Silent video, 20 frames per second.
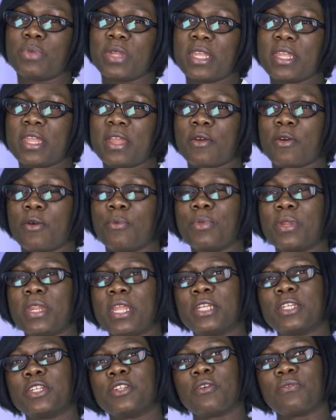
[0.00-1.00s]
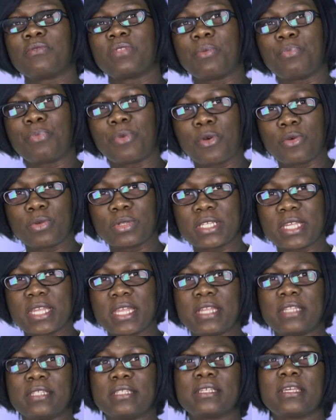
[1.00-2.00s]
be a combination of the
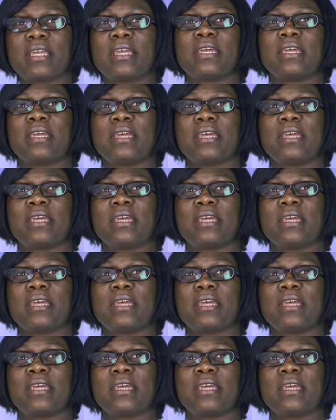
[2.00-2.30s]
proteins,